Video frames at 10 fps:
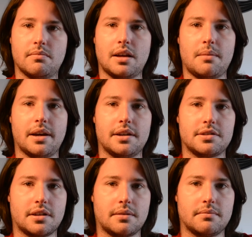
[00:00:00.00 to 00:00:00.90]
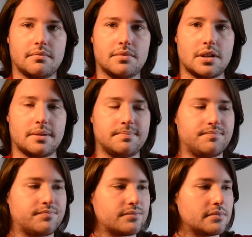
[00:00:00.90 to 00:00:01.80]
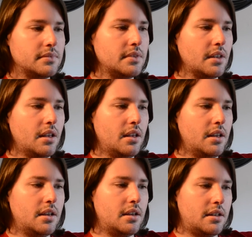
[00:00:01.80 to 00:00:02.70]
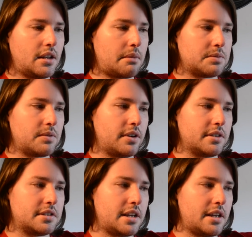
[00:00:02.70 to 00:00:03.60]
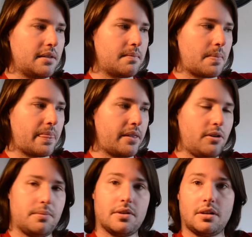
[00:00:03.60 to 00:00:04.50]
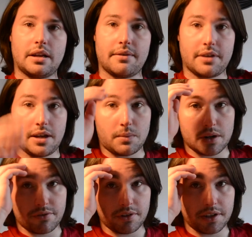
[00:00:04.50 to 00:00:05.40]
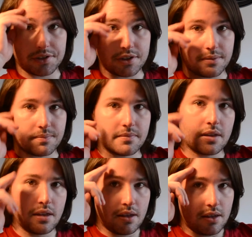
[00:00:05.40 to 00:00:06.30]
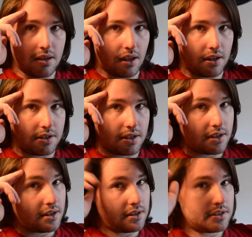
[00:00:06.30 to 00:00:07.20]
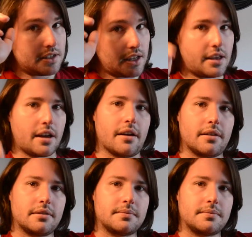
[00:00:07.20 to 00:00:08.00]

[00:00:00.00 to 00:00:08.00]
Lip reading: amazing. So, not much more I can say. I hope you all have a wonderful Easter, and take care.